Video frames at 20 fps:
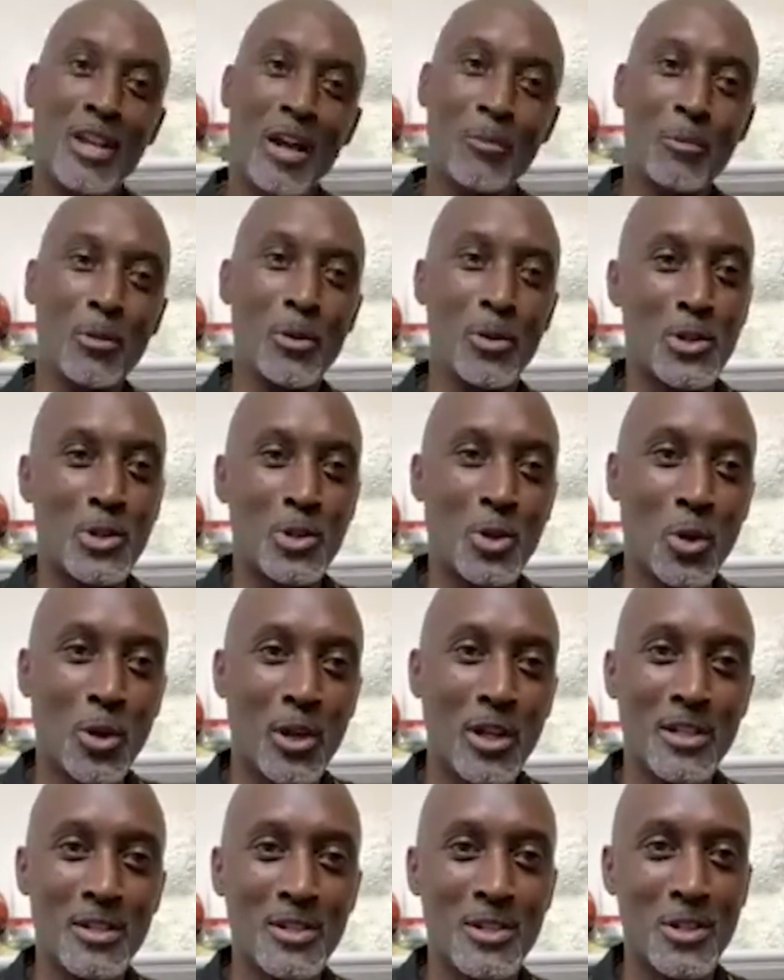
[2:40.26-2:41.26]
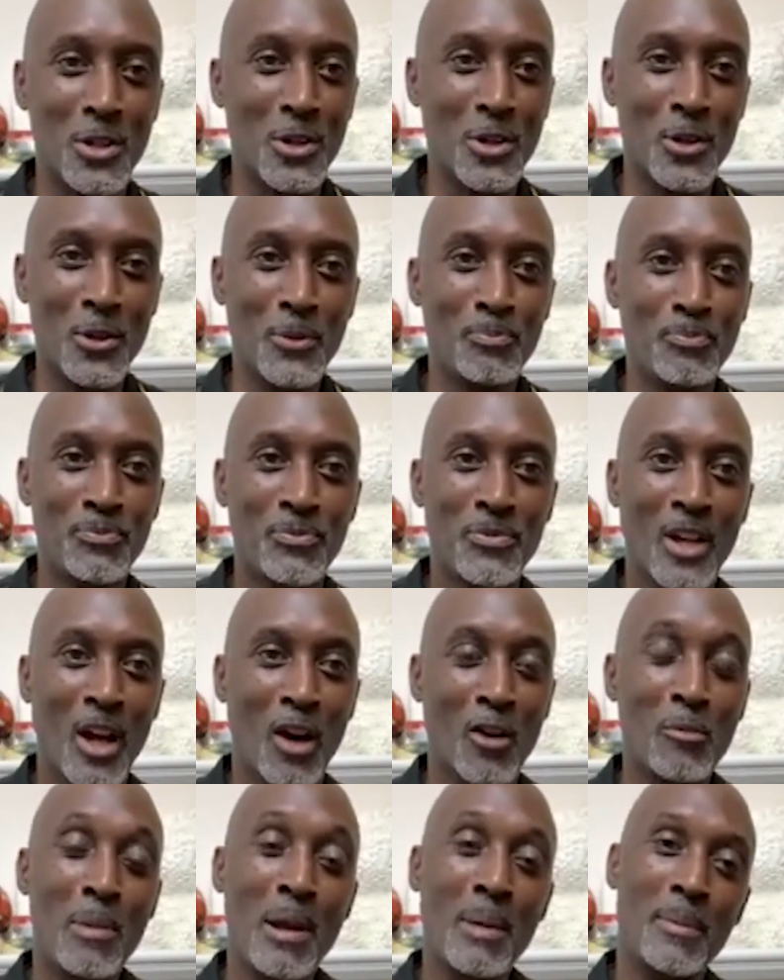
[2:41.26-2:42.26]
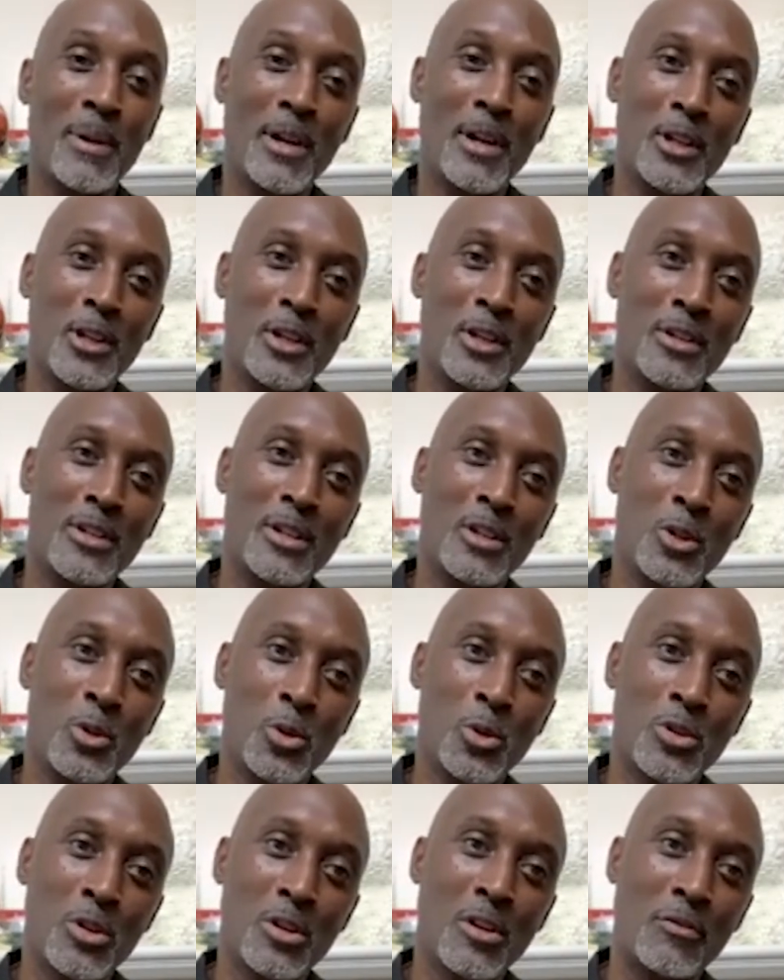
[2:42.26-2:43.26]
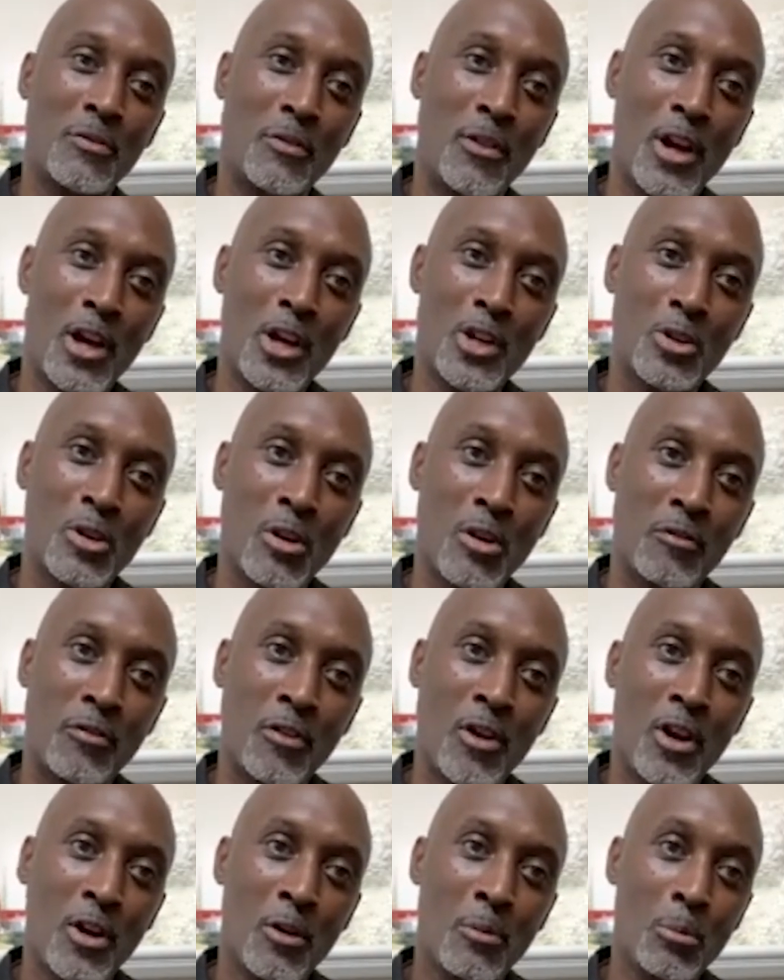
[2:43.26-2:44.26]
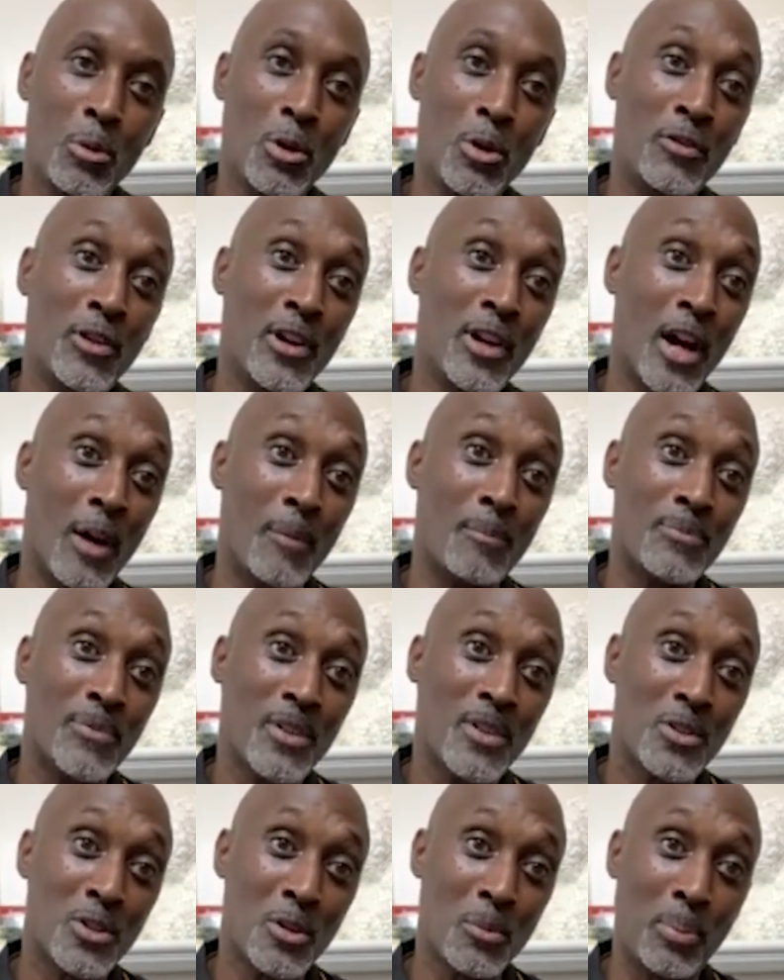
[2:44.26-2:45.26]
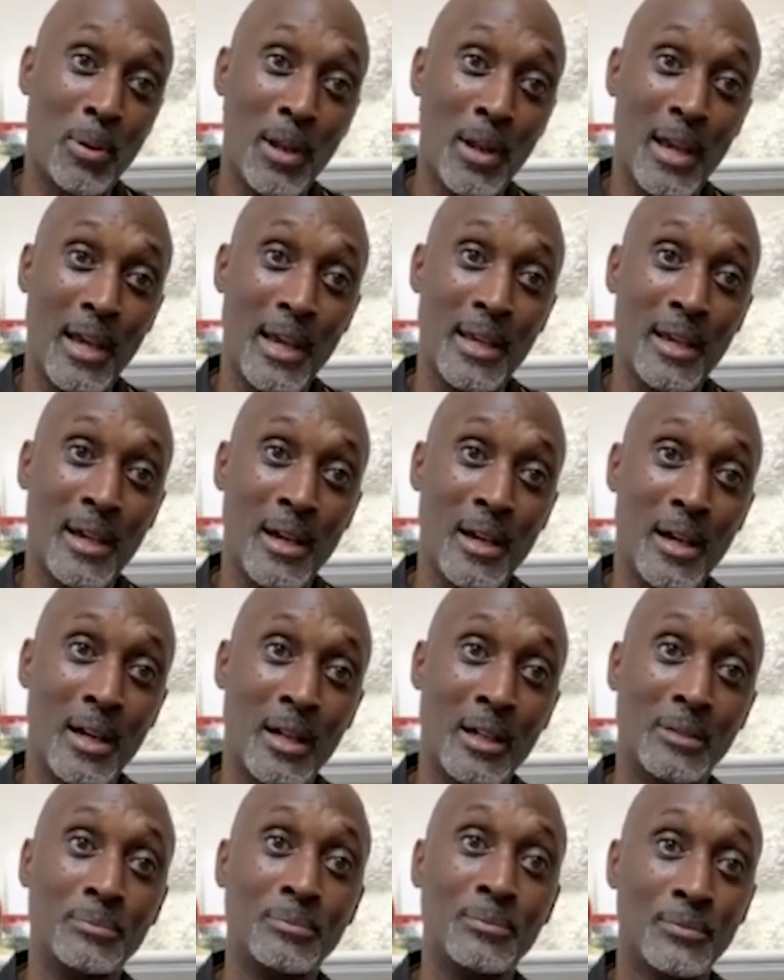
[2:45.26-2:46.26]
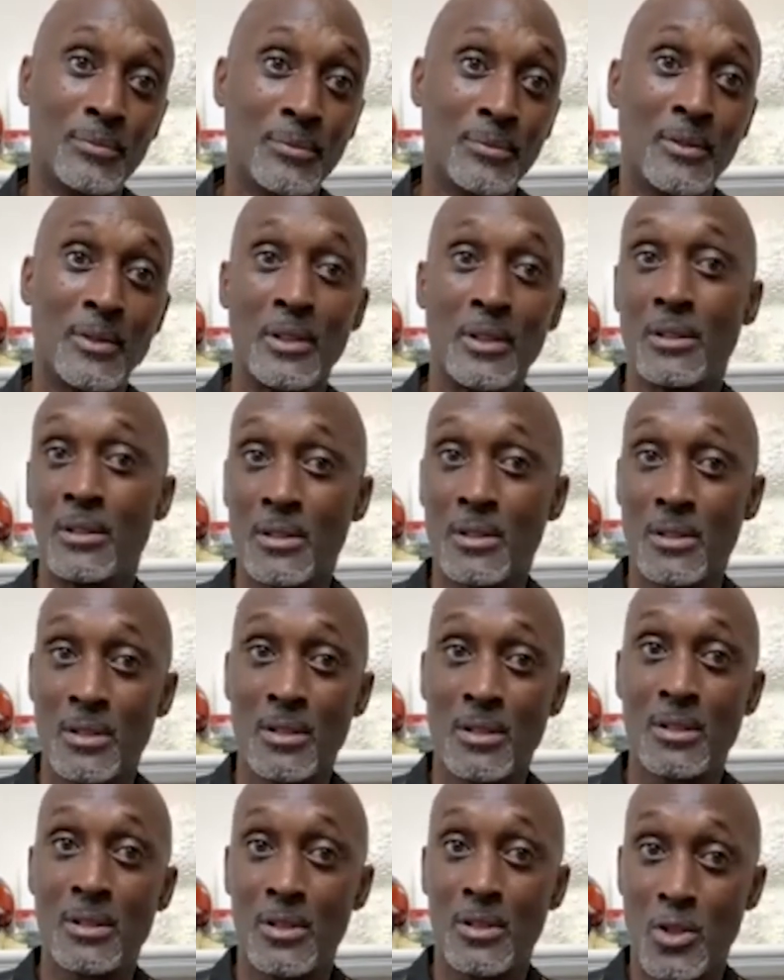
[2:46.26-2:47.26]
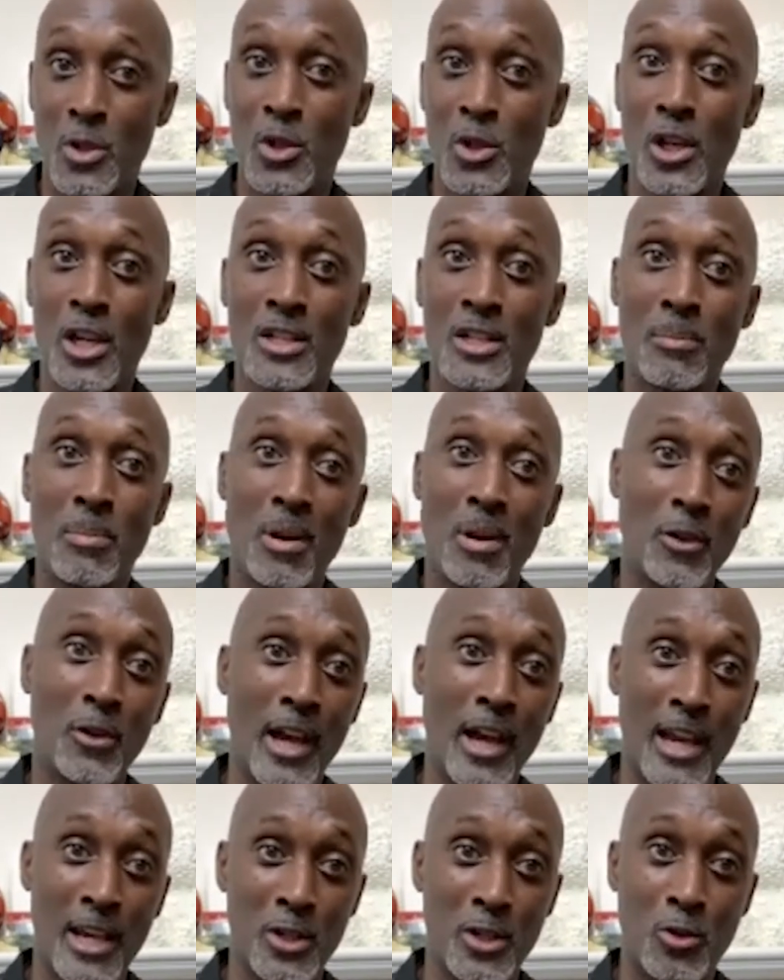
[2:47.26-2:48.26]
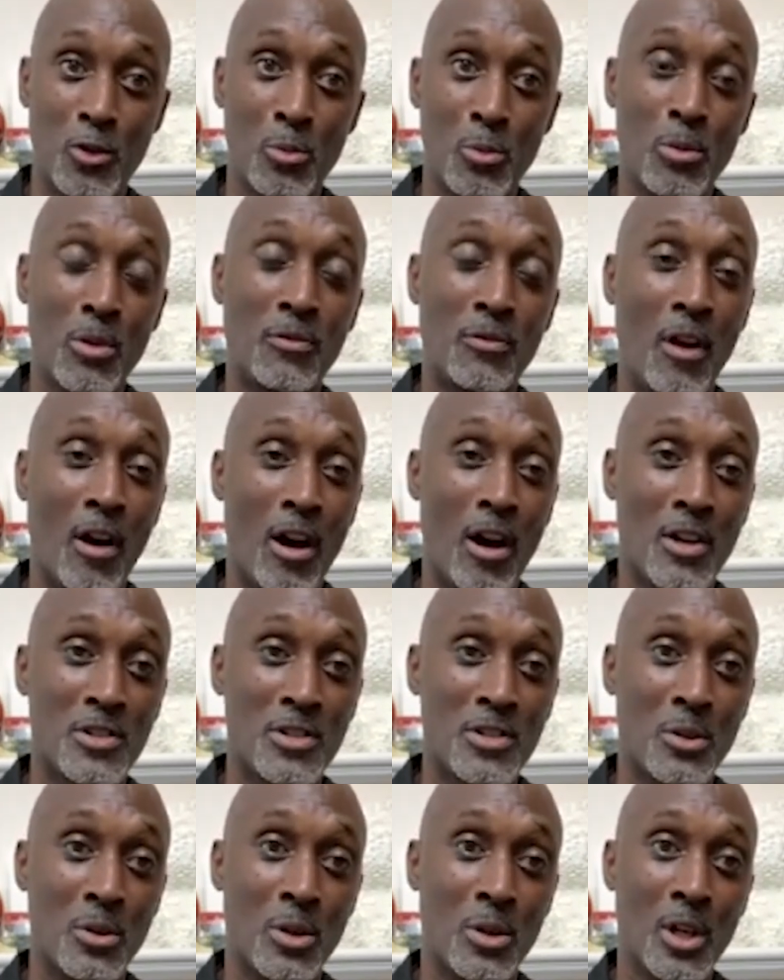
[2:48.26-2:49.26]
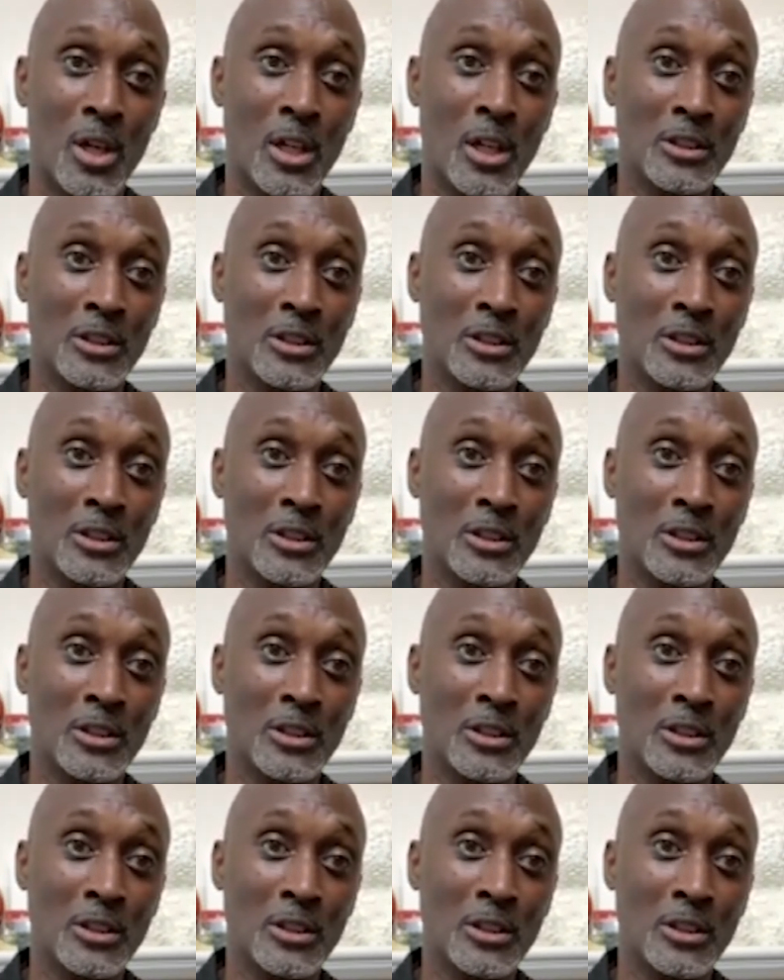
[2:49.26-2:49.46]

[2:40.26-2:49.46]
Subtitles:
time we were talking to you, I remember you was on the verge of moving up to play 2 years above your age group with Arsenal.